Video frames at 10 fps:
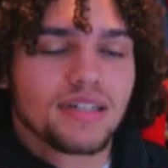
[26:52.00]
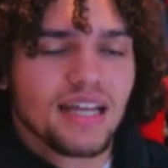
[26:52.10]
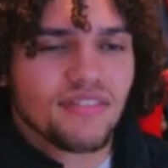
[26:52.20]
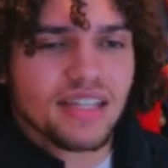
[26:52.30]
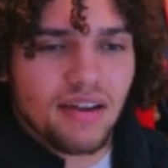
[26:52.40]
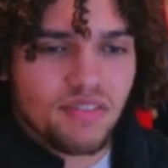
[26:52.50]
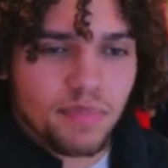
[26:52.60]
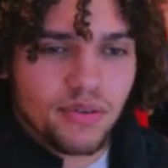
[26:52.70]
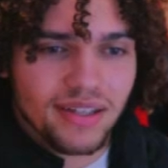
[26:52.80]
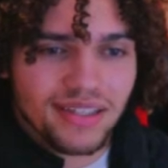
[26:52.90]
definitely MVP
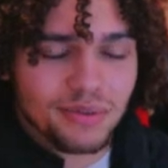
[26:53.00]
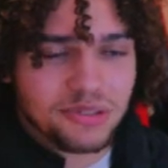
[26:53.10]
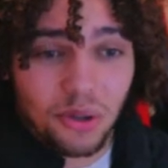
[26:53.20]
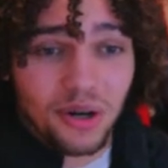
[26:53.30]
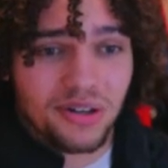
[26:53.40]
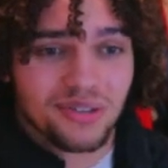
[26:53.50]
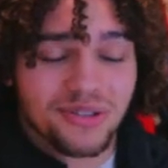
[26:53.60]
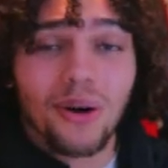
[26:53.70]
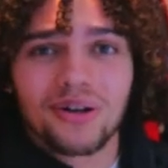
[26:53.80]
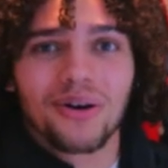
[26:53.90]
right there was Torkoal.
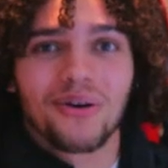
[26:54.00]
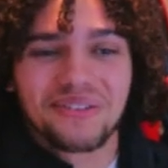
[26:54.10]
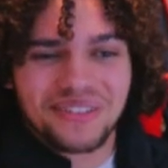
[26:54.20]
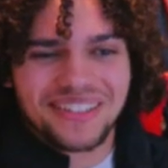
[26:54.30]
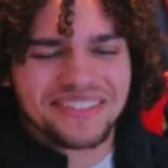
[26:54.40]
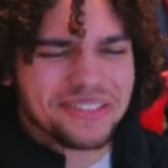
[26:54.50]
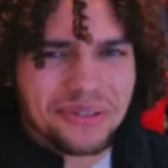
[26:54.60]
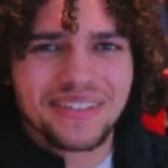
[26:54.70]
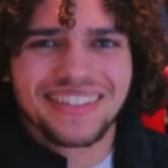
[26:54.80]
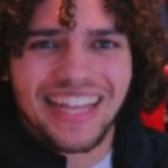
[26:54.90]
Torkoal doing
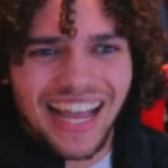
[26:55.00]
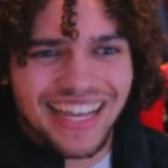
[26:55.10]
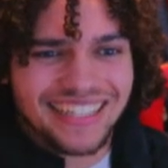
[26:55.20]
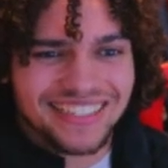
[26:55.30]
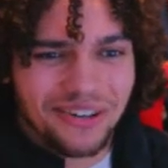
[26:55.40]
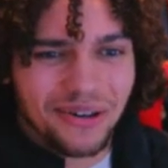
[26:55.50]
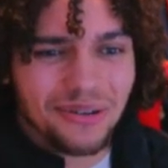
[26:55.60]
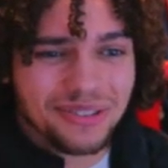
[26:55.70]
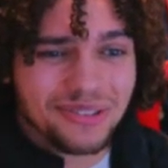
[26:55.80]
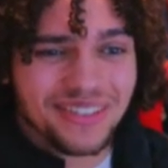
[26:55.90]
the thing. Torkoal
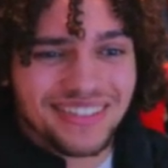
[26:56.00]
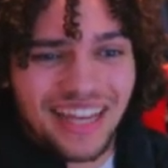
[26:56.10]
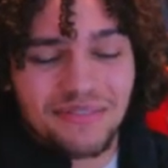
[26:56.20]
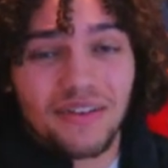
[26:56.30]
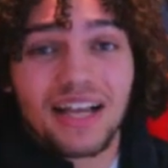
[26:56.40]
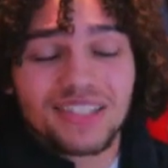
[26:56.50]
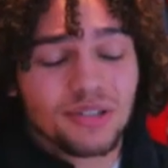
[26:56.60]
was doing the thing. So